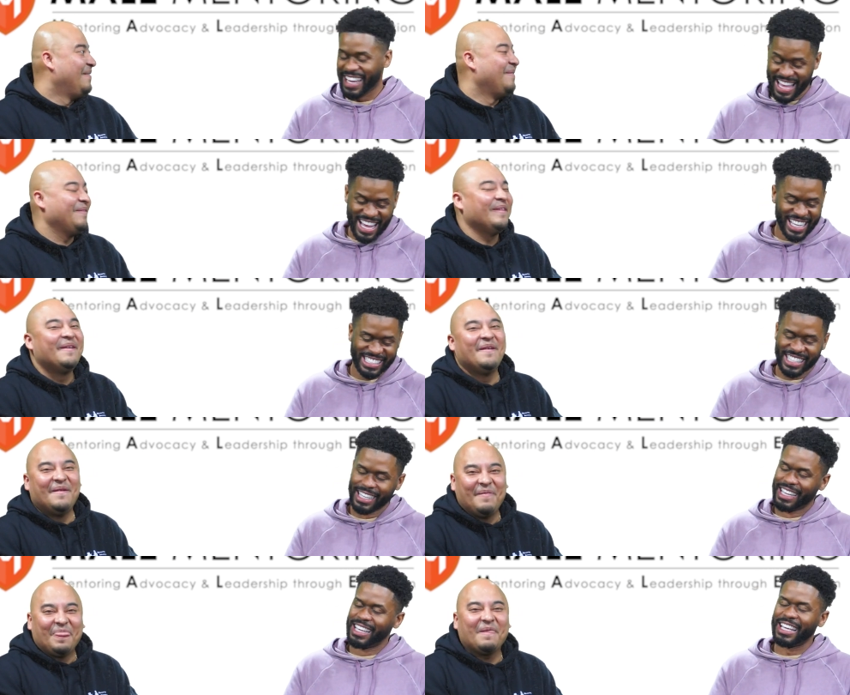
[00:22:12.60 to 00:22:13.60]
Speaker 1: yes.
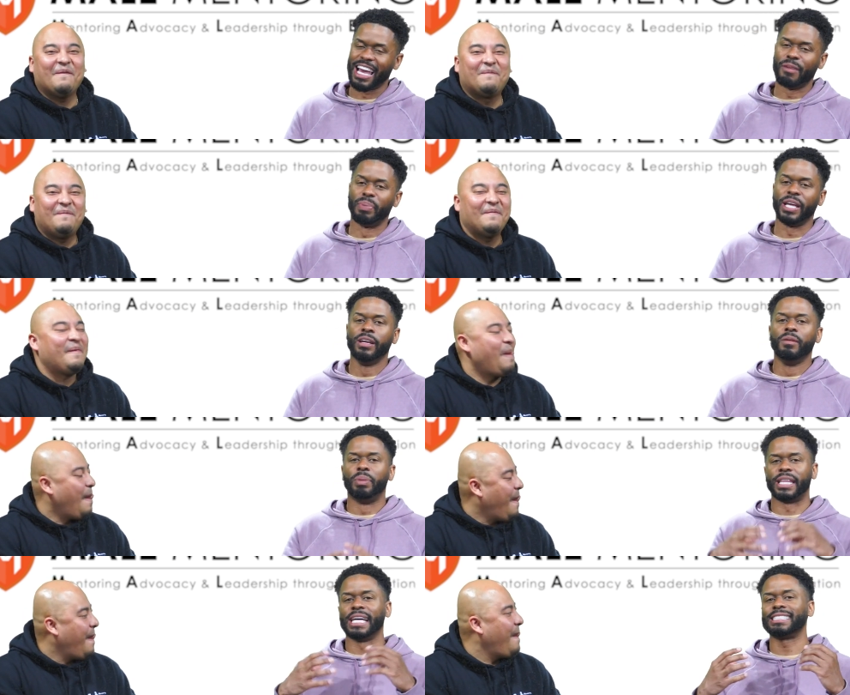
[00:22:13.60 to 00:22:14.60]
Yeah, but
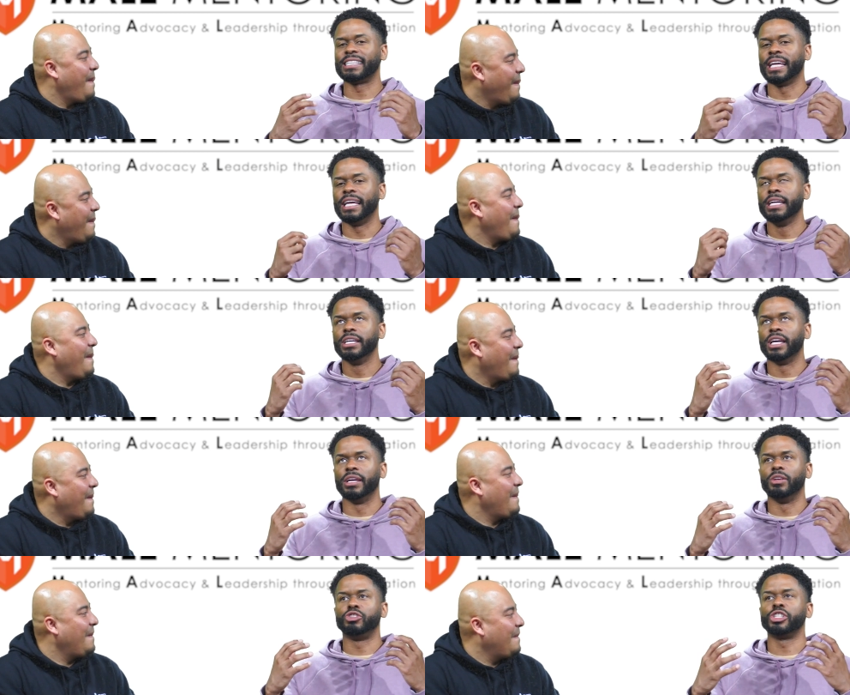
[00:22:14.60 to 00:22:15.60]
but that's the thing.
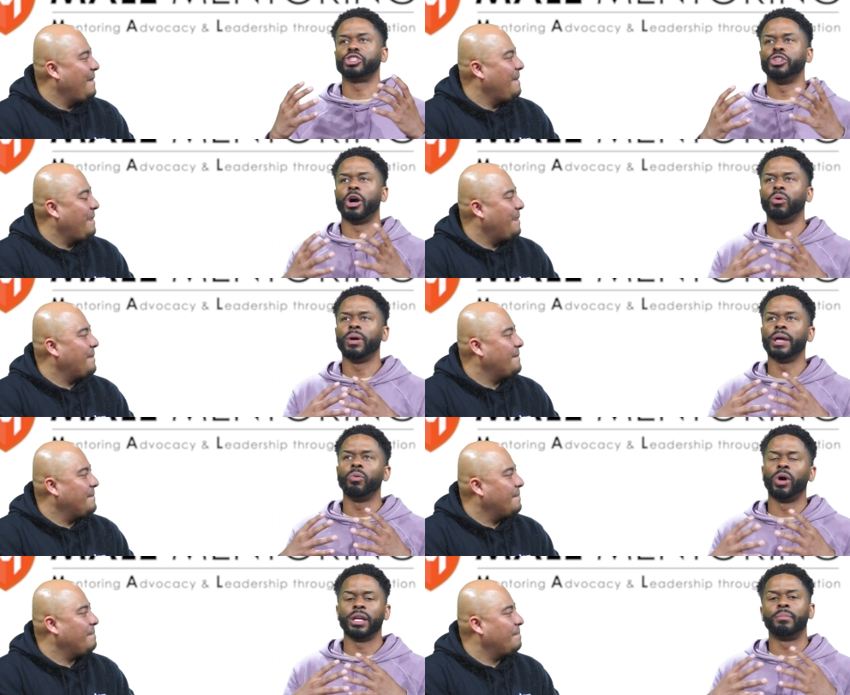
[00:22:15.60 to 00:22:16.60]
It, just knowing
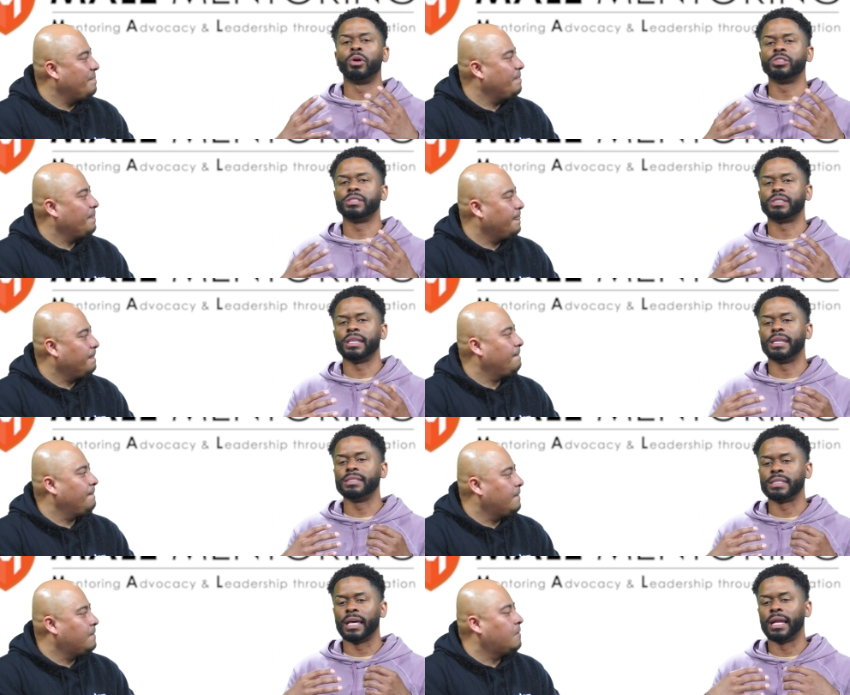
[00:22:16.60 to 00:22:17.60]
what an emergency
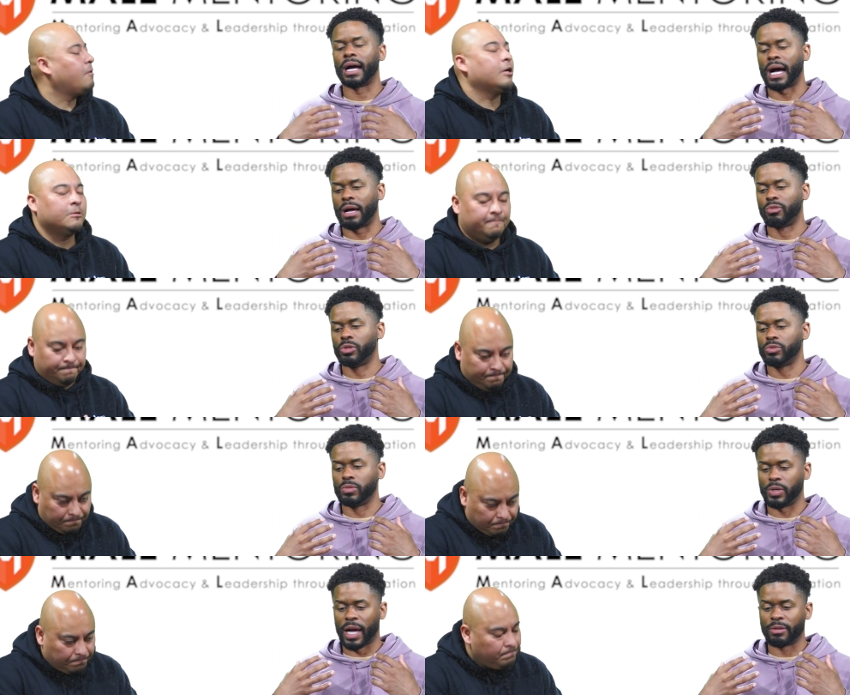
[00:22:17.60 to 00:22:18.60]
is, and right.
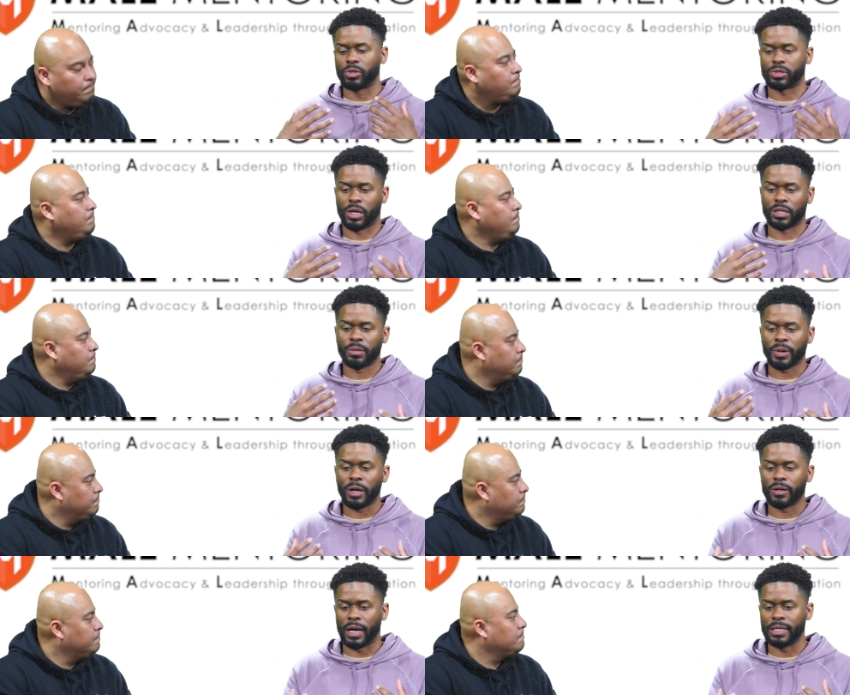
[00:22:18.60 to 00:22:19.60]
Hyrule Hyrule talked
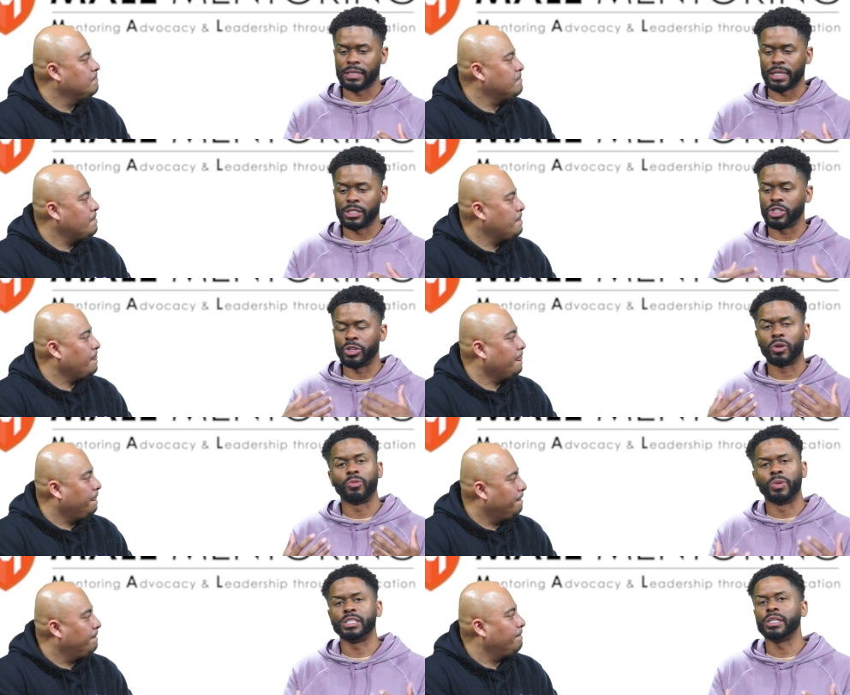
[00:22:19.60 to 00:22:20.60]
about ideas. You know,
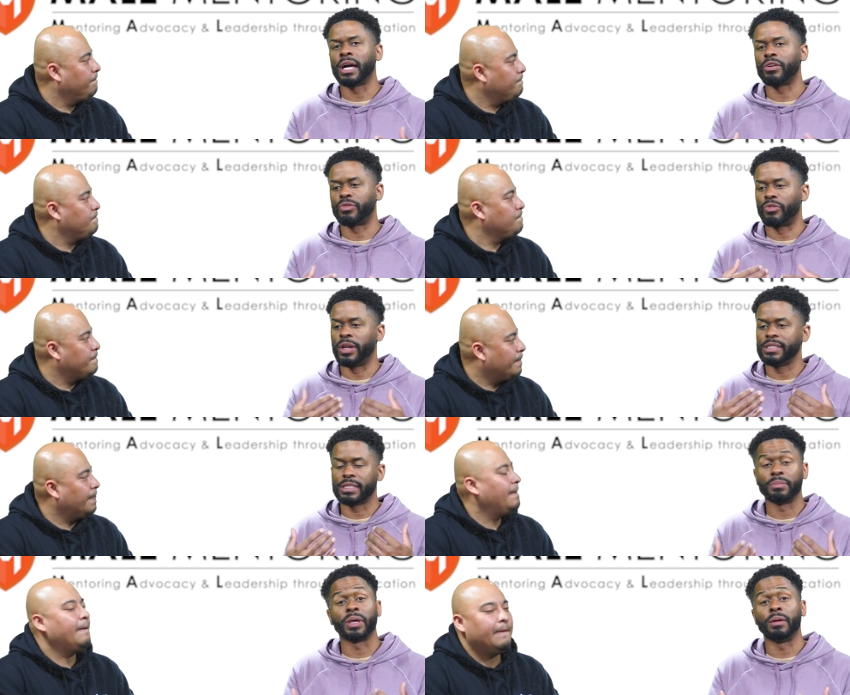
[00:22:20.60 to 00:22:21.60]
reaching out to friends
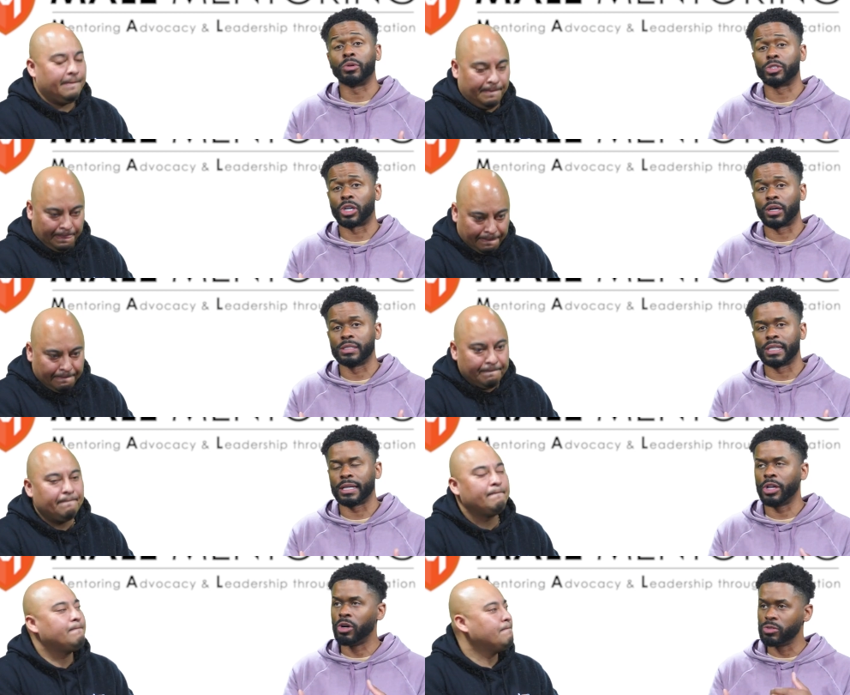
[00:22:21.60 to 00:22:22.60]
to be yeah. able to talk and take
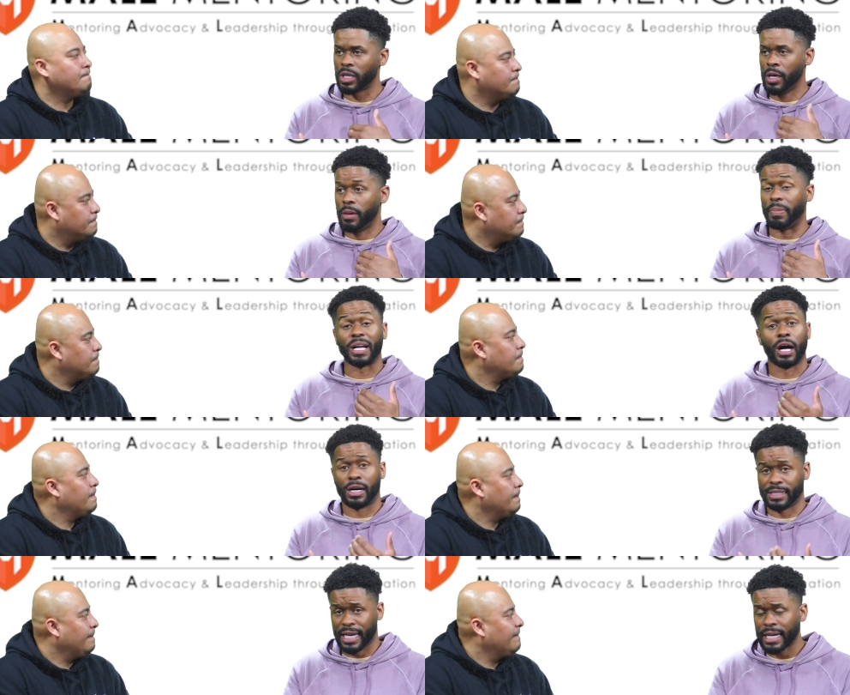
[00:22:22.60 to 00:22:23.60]
notes, but
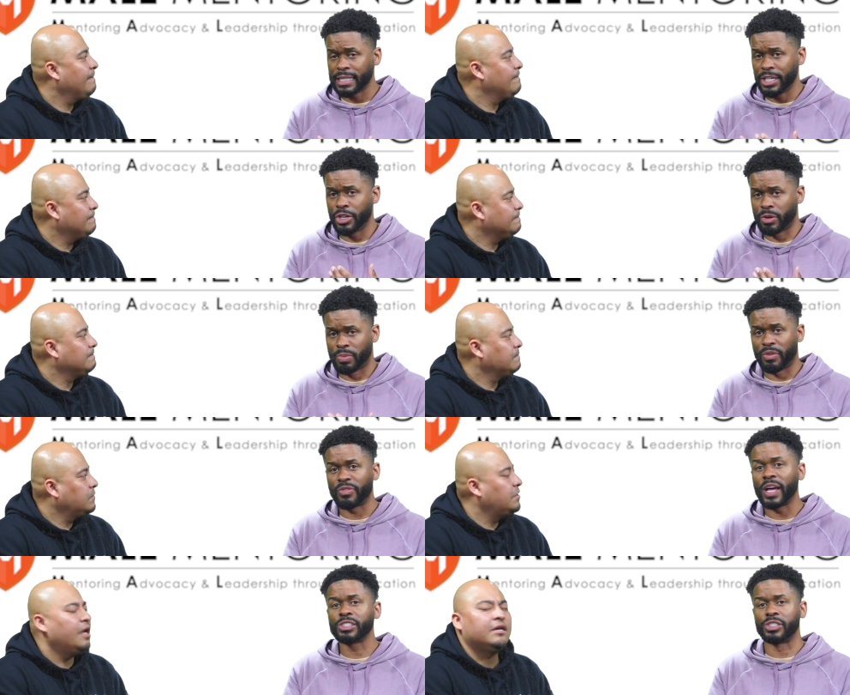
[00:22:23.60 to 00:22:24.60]
contacting your
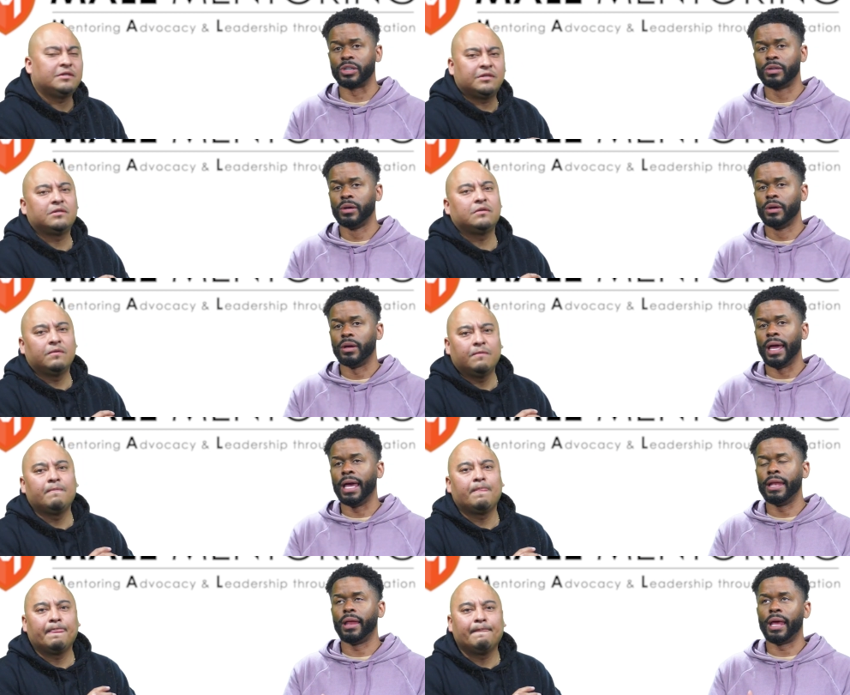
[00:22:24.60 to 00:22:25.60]
professor yes.
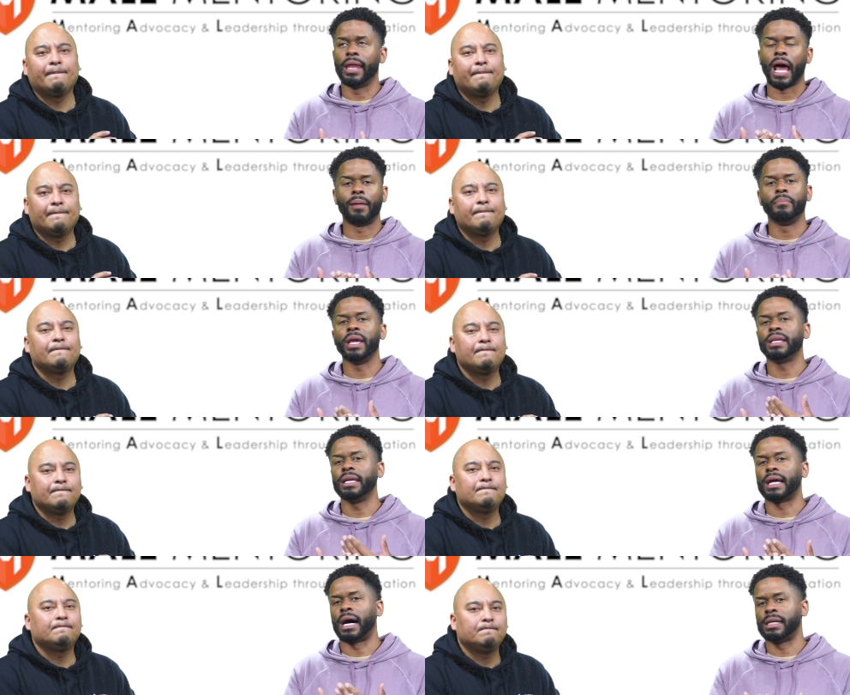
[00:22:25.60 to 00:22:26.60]
and and not making
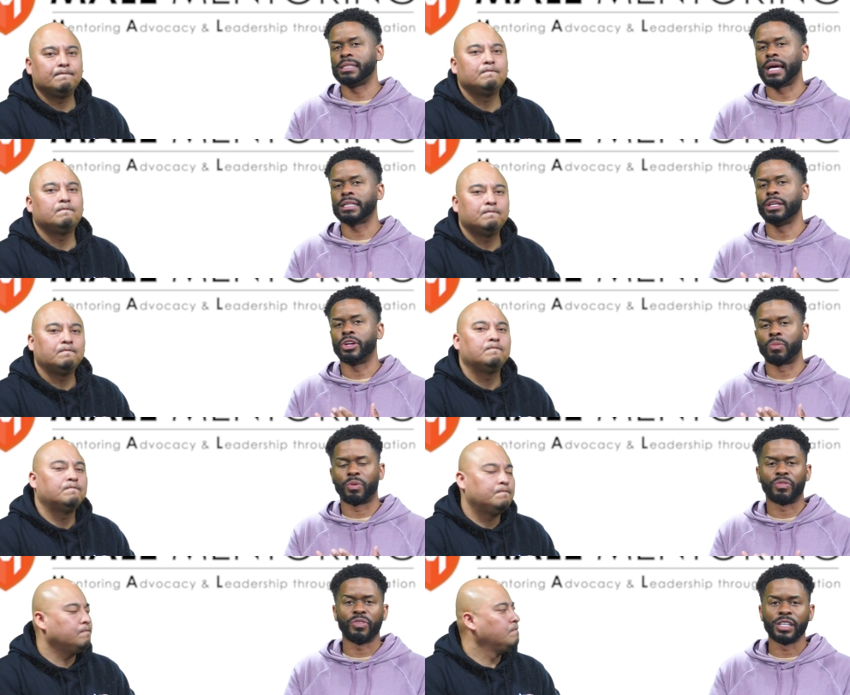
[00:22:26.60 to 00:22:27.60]
contacting your
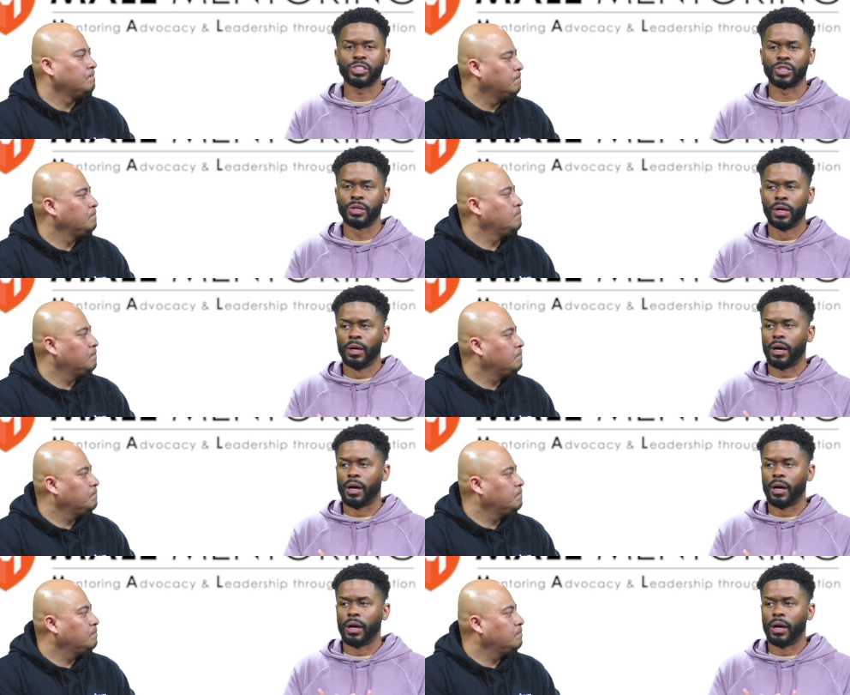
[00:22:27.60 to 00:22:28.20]
professor